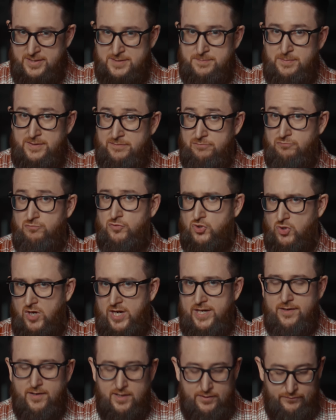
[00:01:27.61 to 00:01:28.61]
that's been
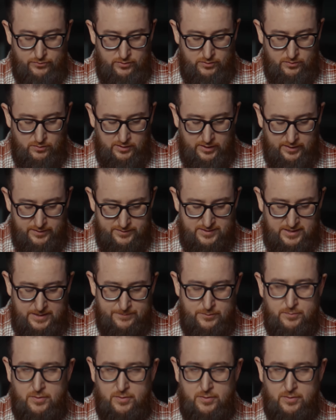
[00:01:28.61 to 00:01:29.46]
dried on for a long time,